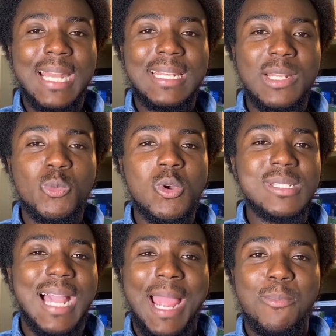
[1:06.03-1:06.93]
I did
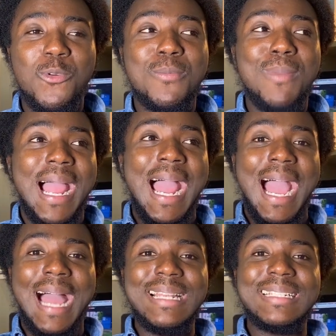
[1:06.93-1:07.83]
was I put my
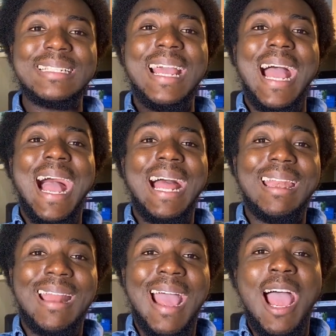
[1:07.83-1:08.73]
hand
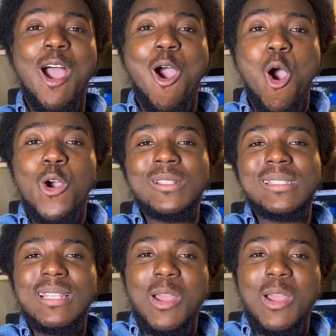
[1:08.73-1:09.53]
under hot